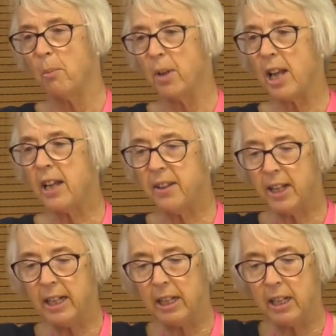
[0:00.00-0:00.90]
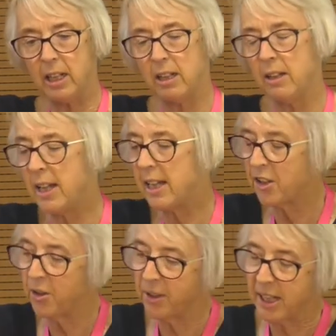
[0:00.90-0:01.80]
But I think
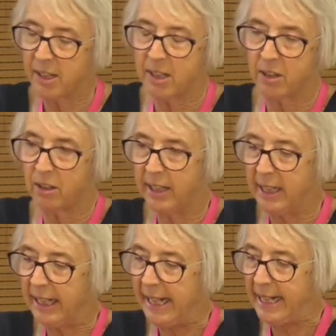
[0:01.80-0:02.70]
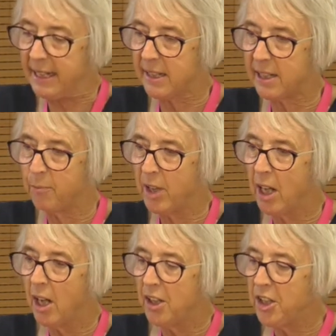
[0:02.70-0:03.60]
that's not necessarily the case.
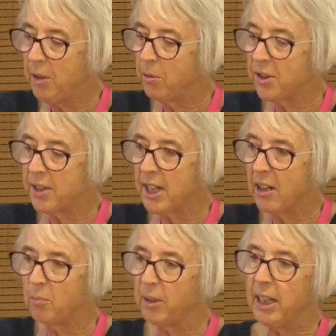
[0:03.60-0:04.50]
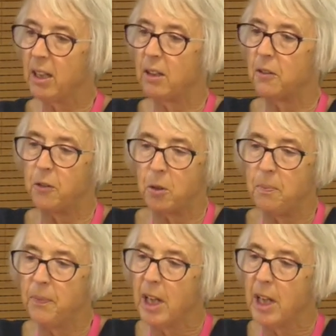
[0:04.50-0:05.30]
She wasn't terribly colourful.